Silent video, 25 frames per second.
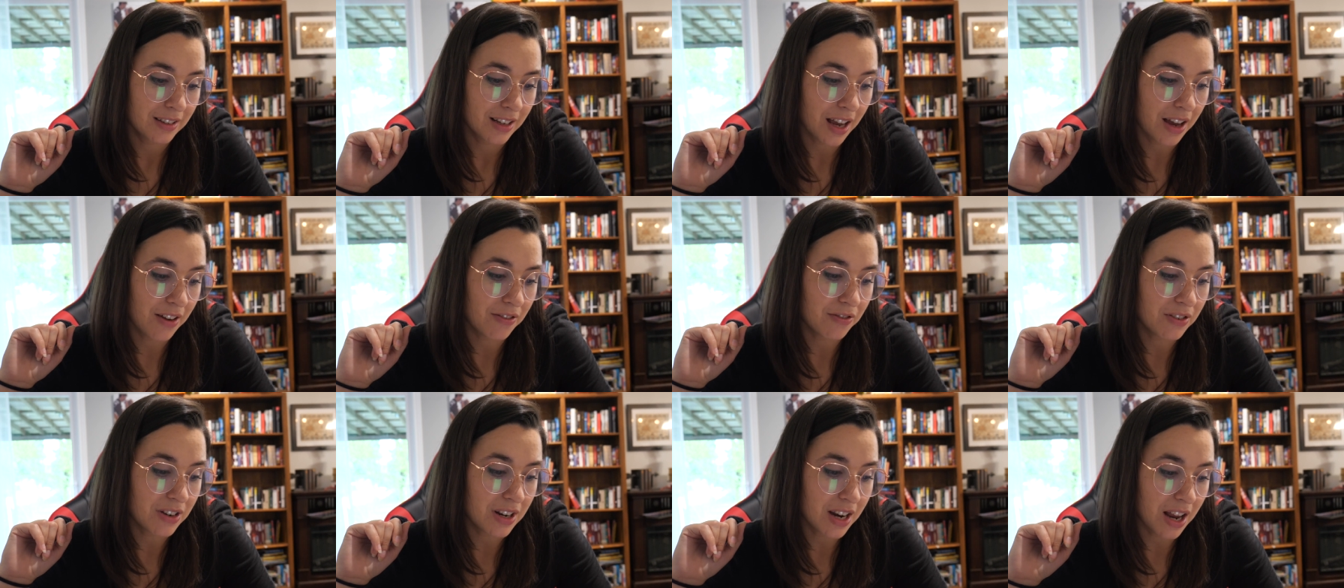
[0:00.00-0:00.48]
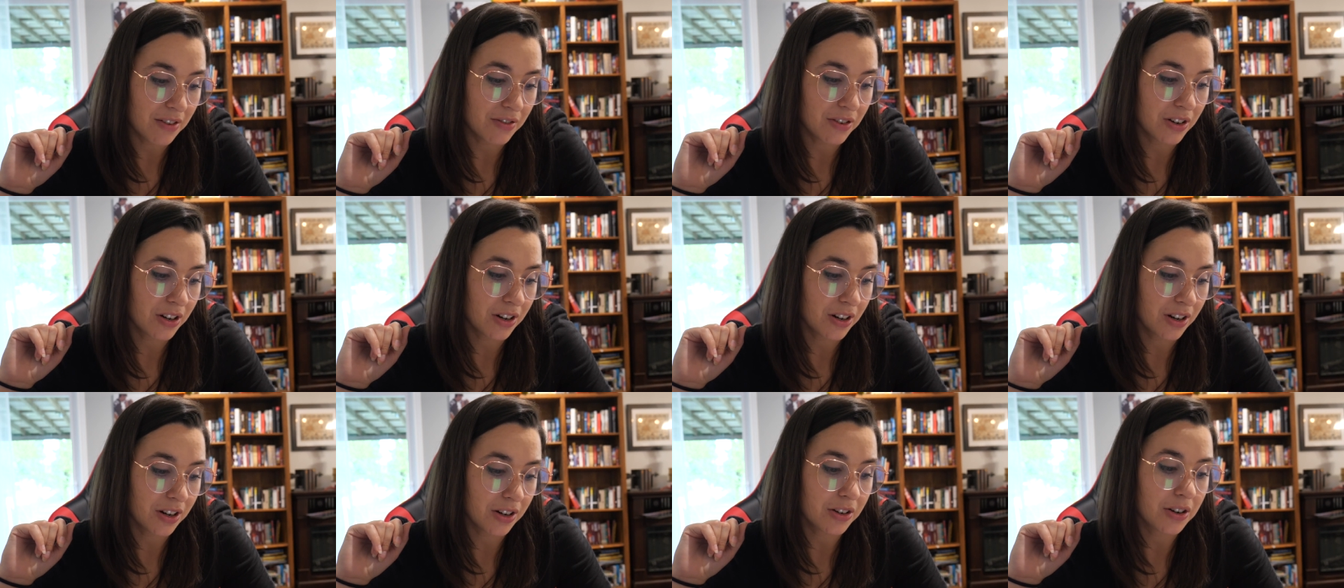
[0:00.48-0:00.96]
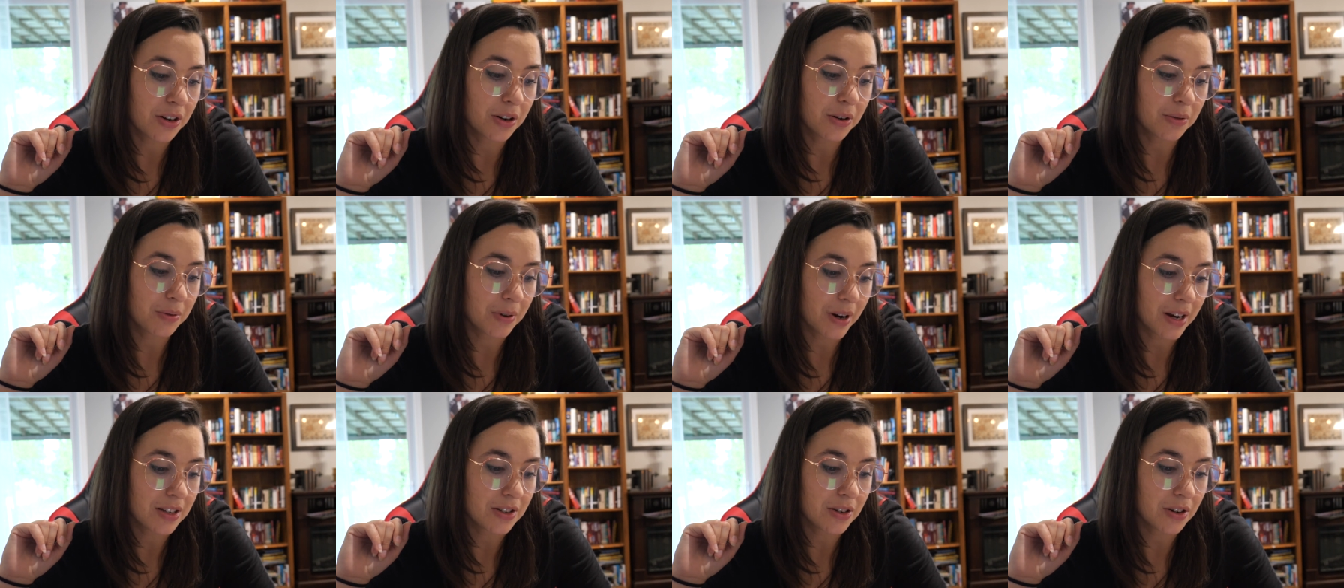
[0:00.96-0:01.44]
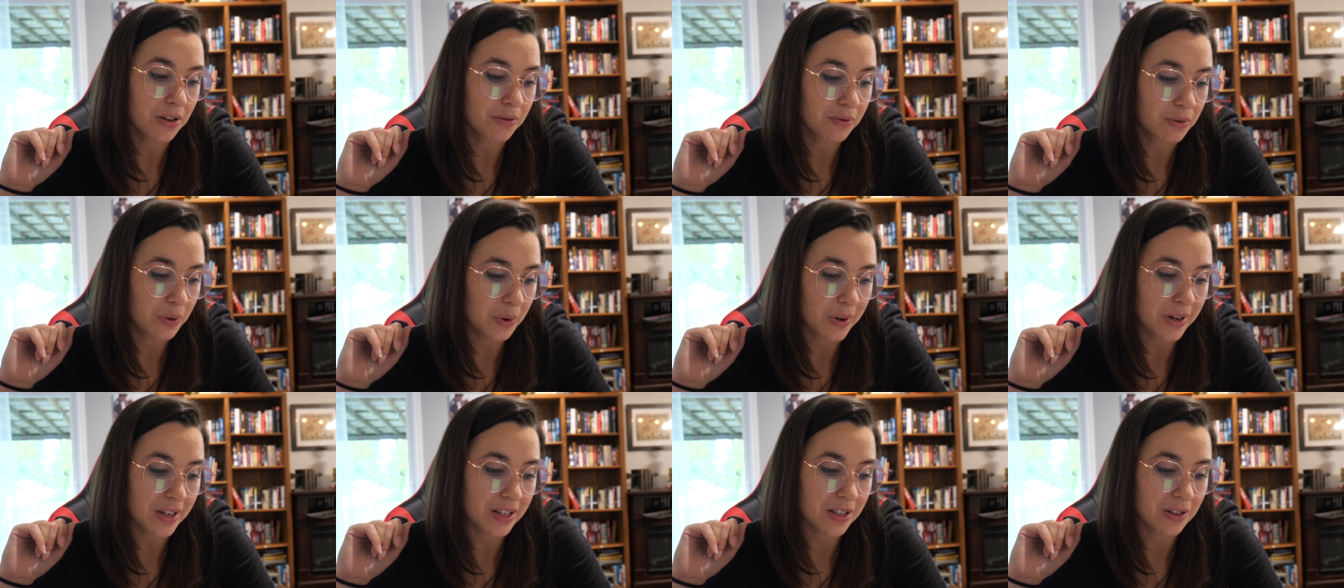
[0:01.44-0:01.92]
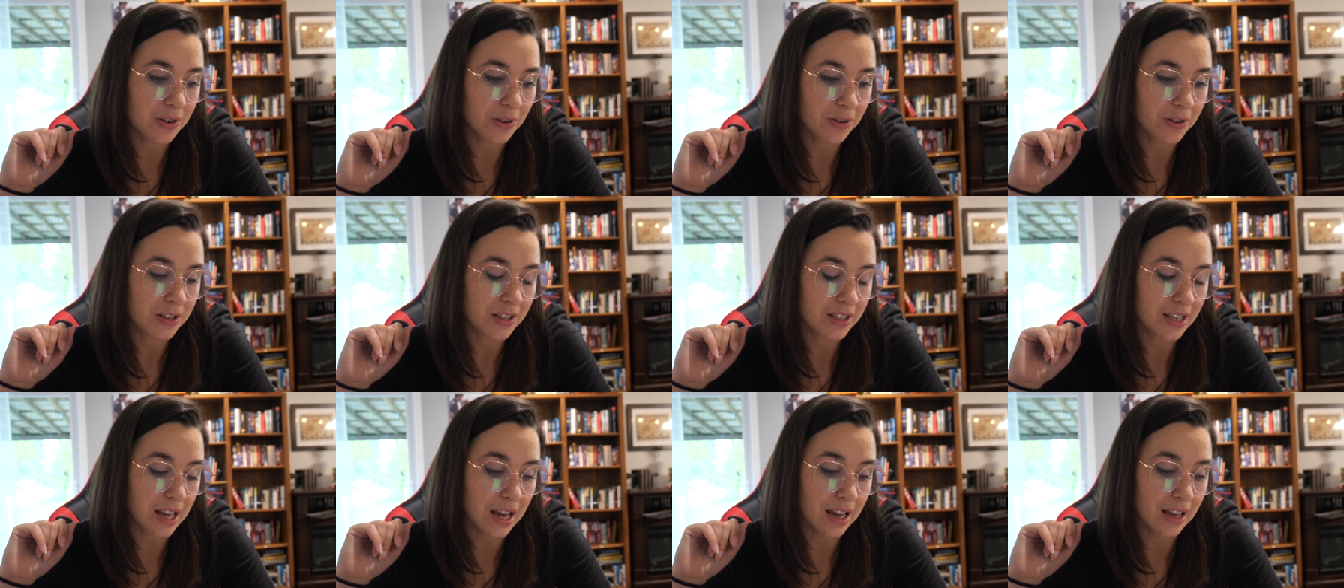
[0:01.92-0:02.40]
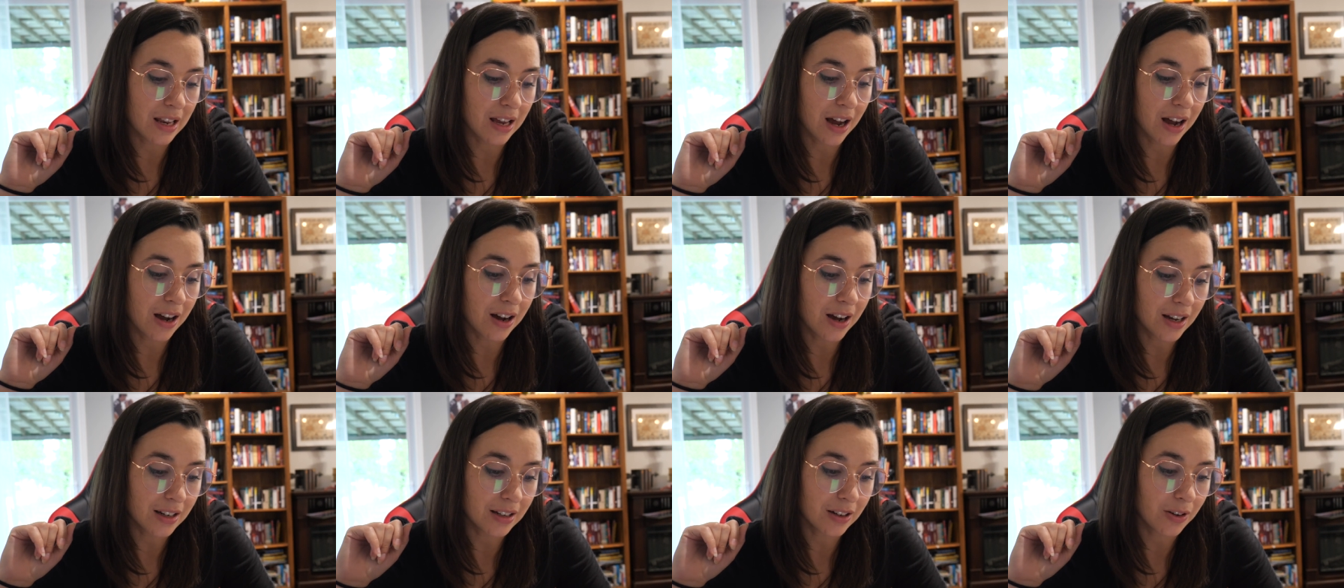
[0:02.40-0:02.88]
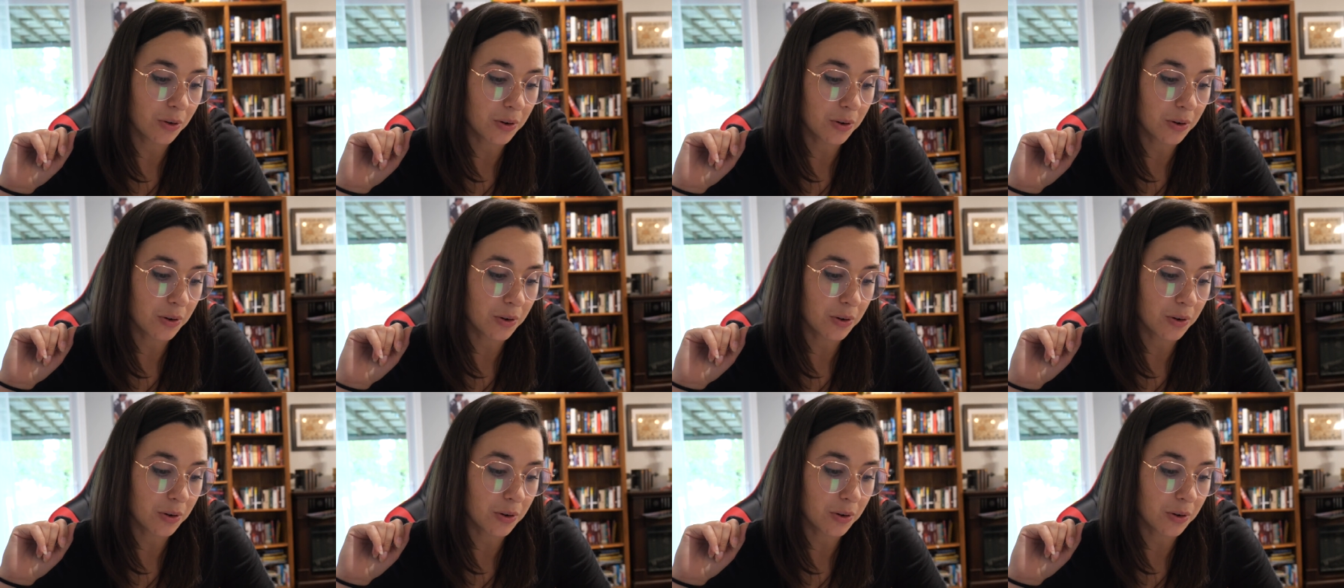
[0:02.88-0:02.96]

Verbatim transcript: I've never heard her raise her voice or say, un-